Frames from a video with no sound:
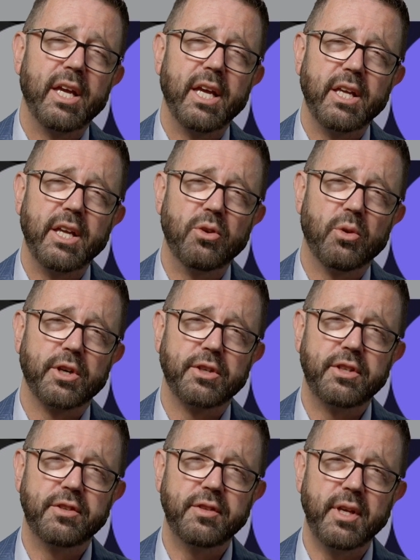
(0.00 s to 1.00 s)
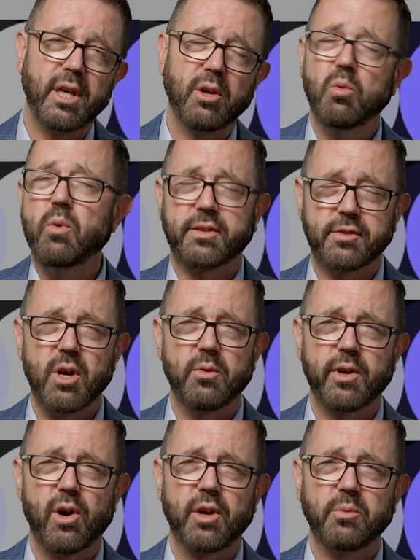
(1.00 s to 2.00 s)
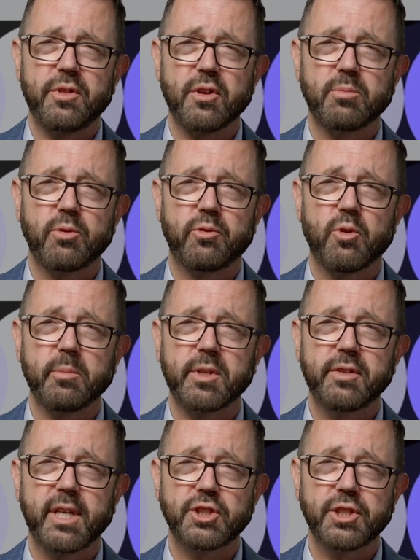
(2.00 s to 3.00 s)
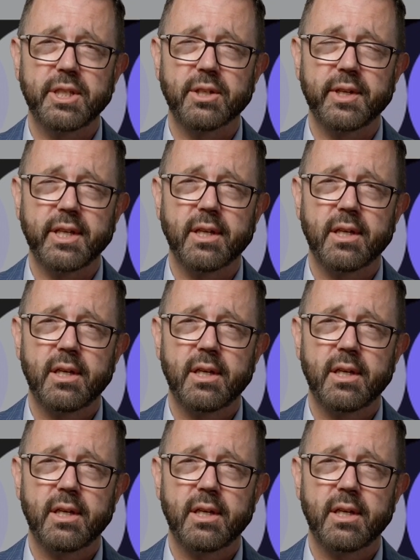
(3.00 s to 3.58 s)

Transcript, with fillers: in order to see what's going on with your performance engineering.